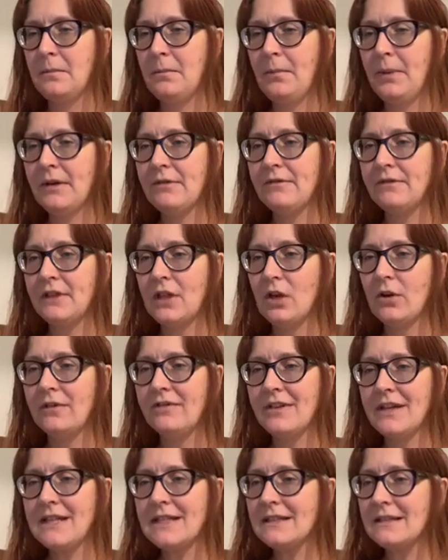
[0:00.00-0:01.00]

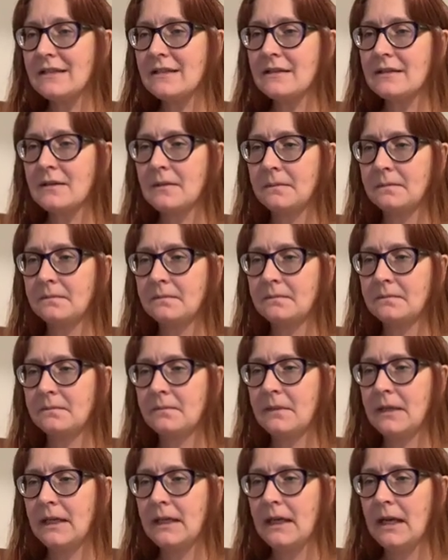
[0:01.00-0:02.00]
Pavlovitz.
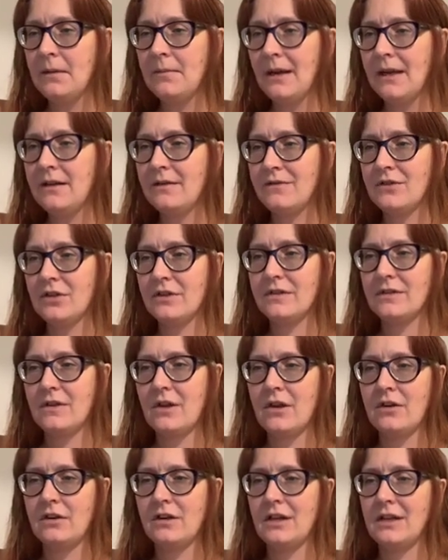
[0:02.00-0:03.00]
I might have just
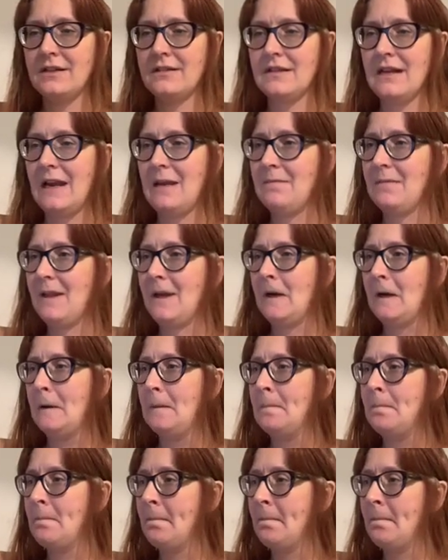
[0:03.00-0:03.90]
slaughtered his name there.